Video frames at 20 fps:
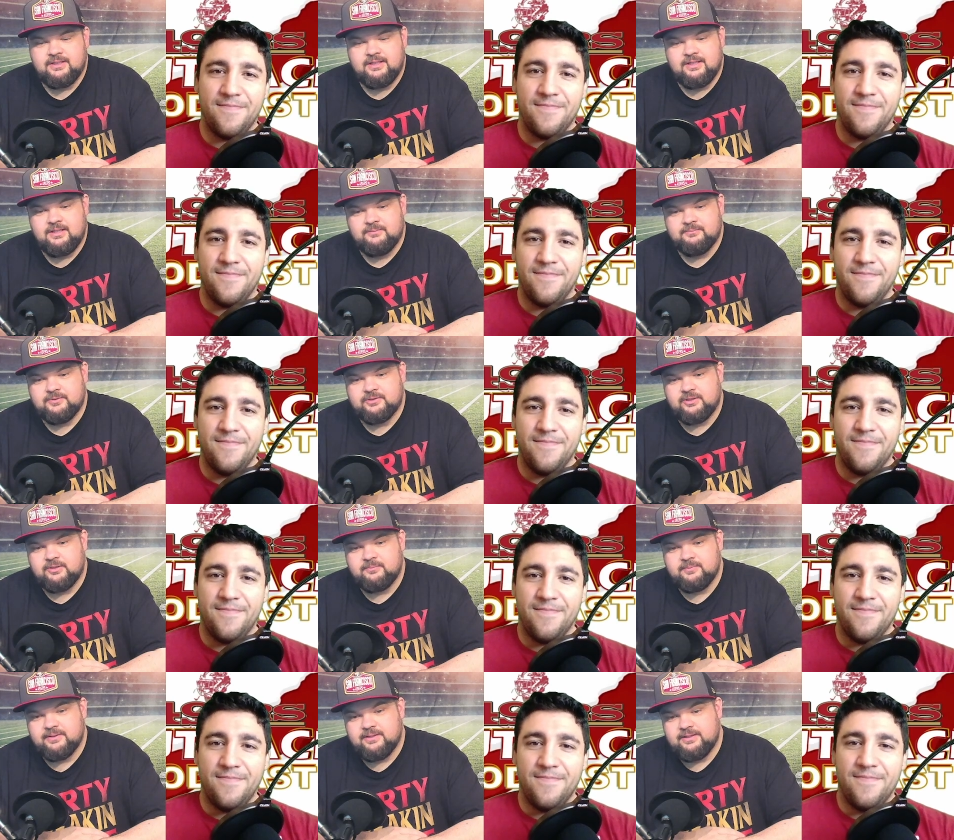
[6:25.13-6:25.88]
Speaker 1: um,
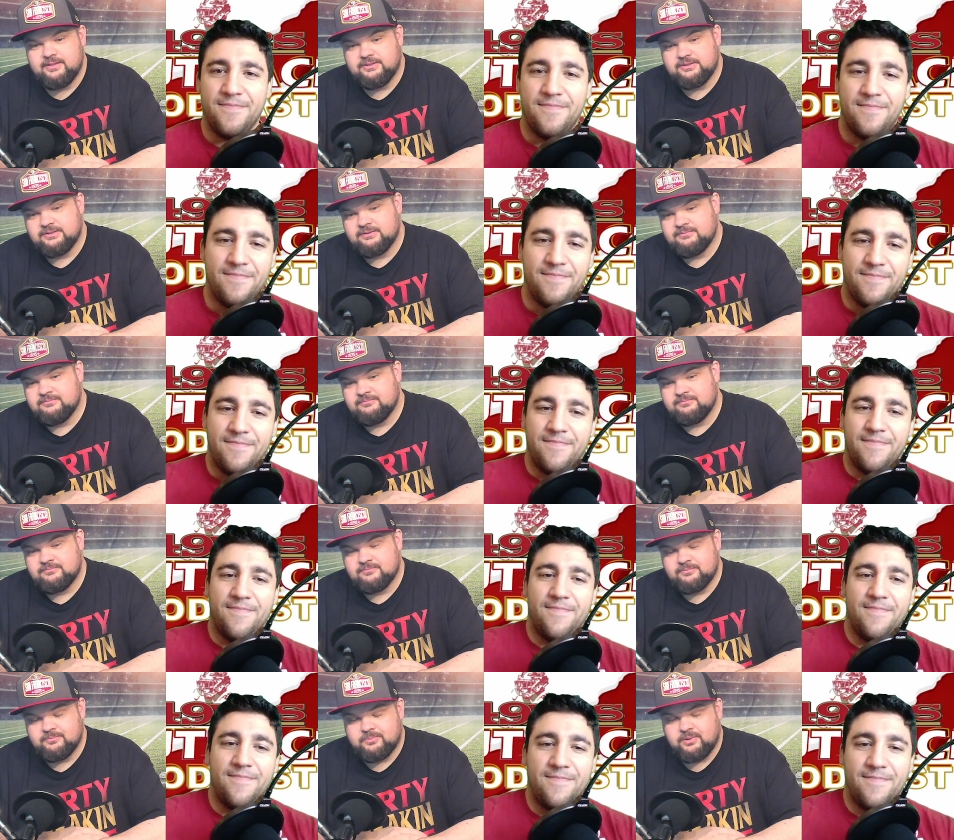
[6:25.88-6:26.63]

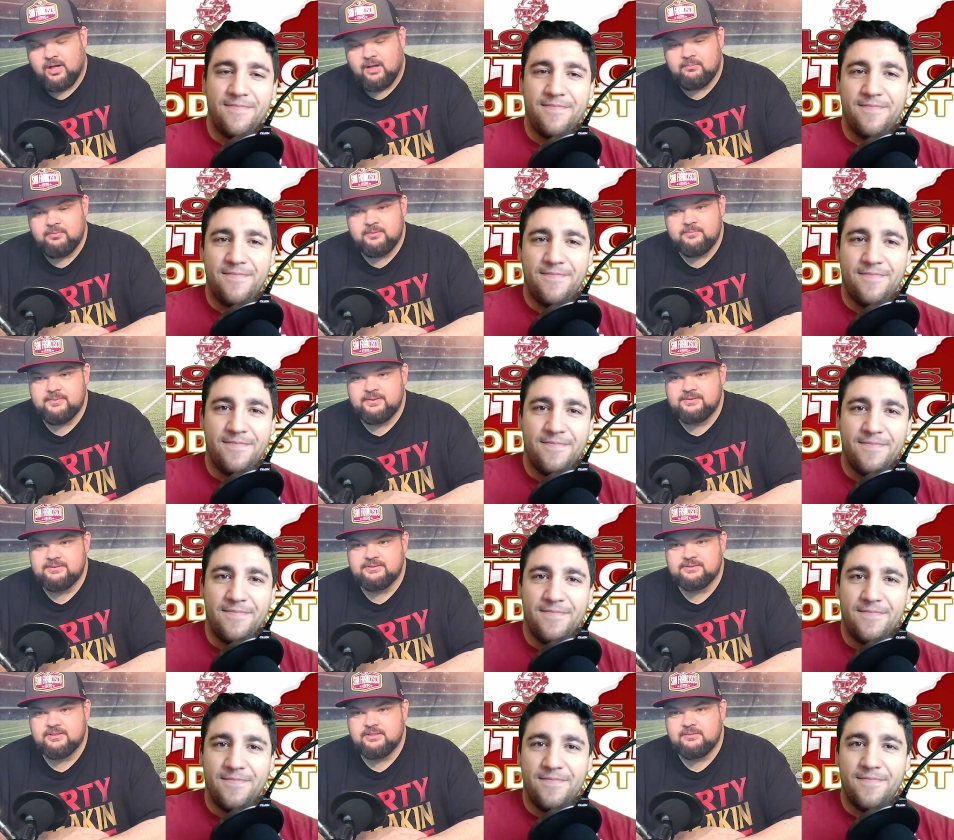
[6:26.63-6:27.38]
determination probably
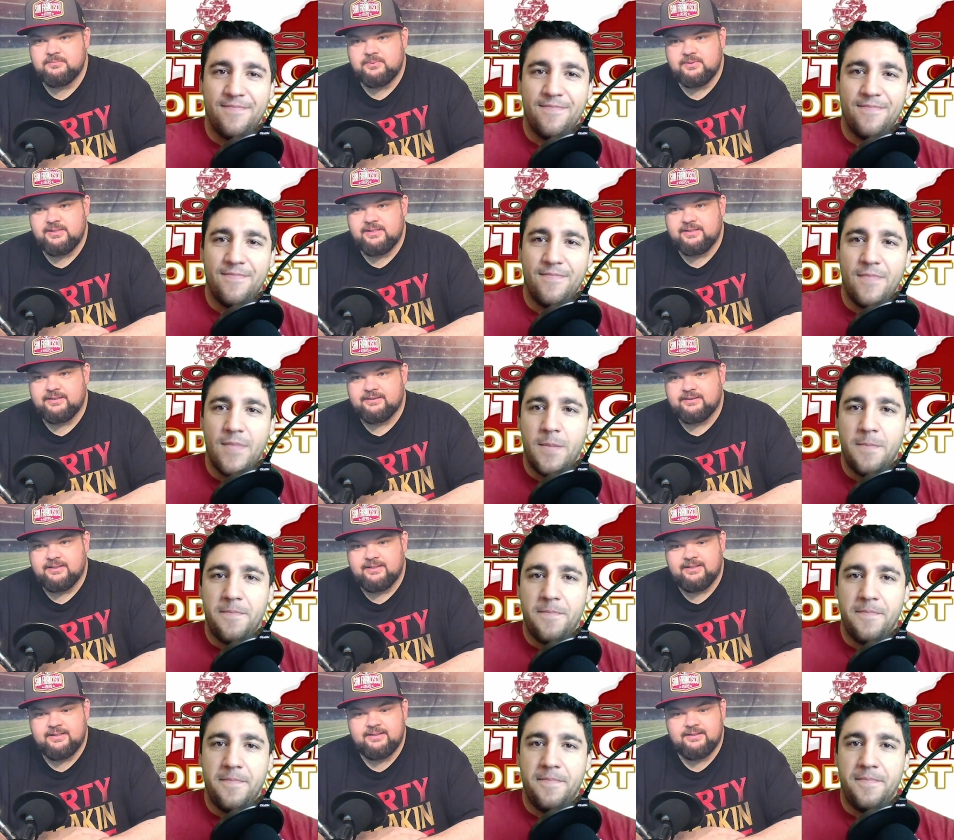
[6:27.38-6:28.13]
means he's going to play.
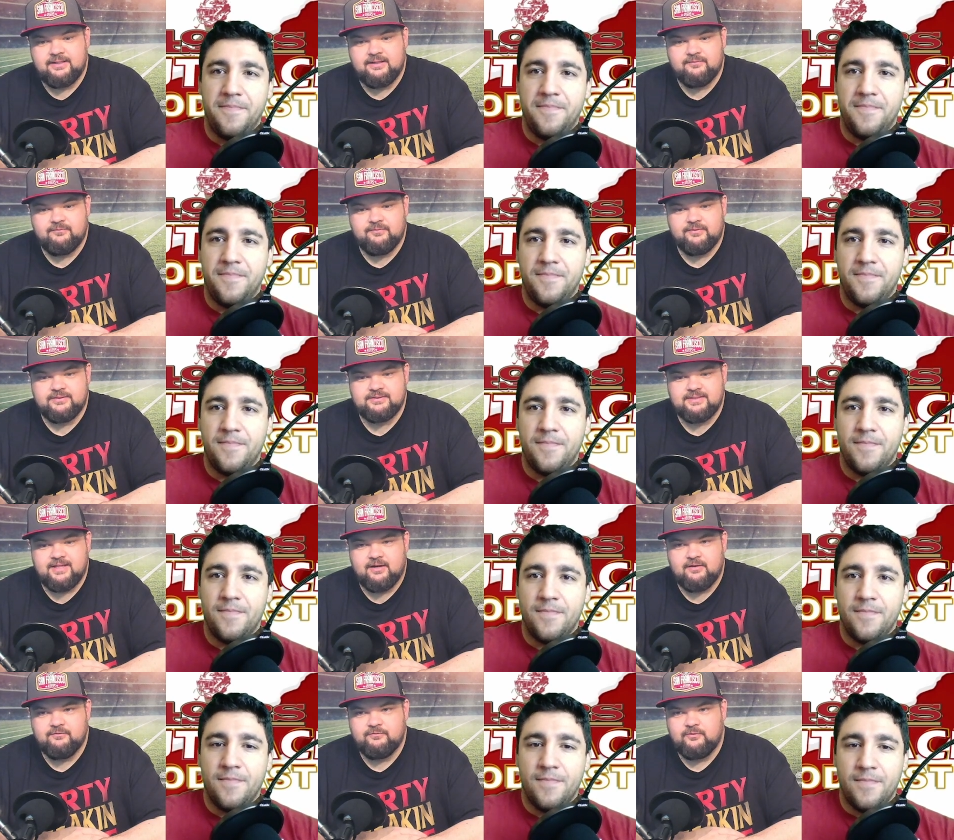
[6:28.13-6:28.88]
And if he's
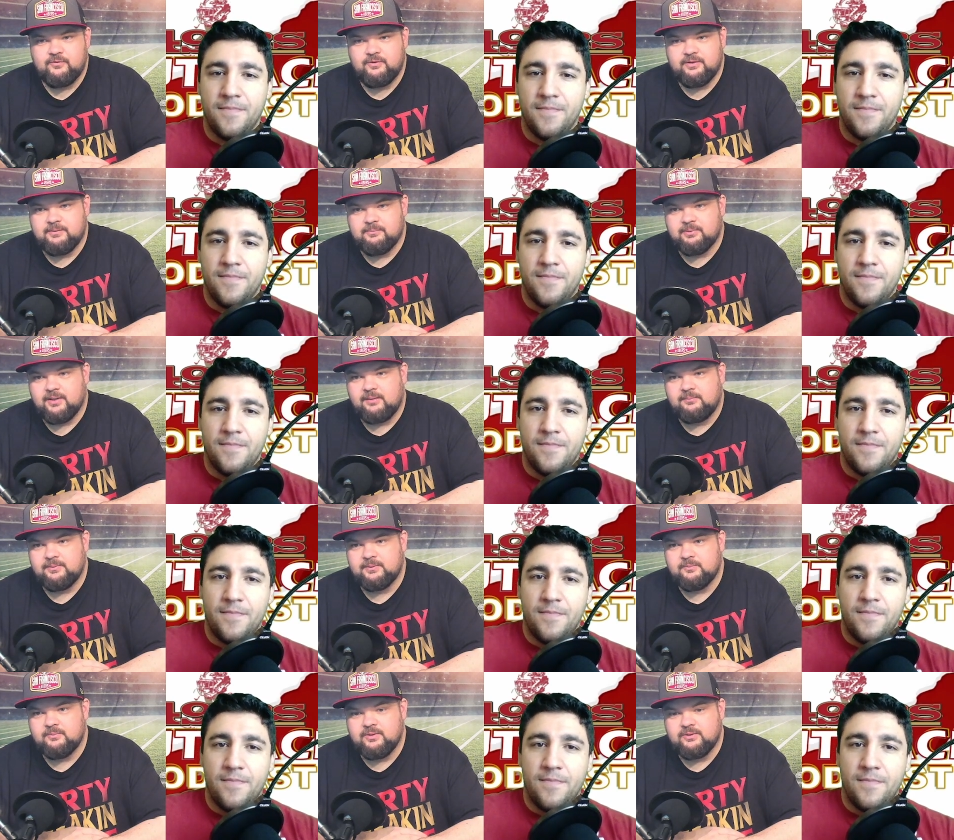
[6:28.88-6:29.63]
doubtful, he
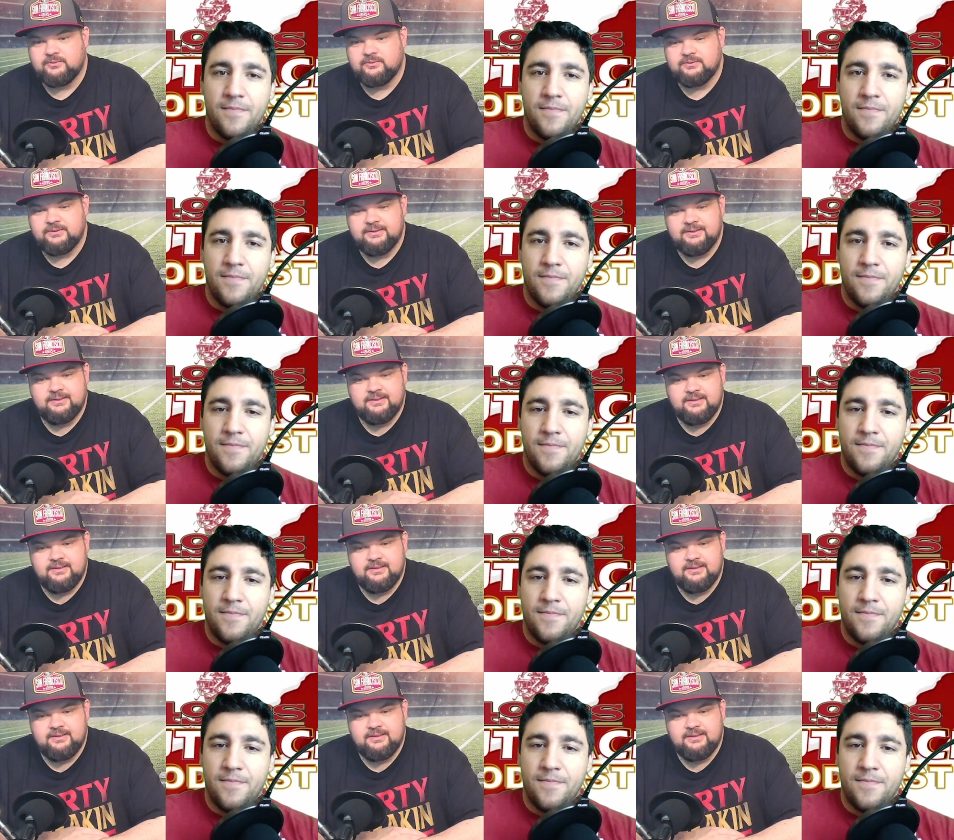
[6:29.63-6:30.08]
probably won't.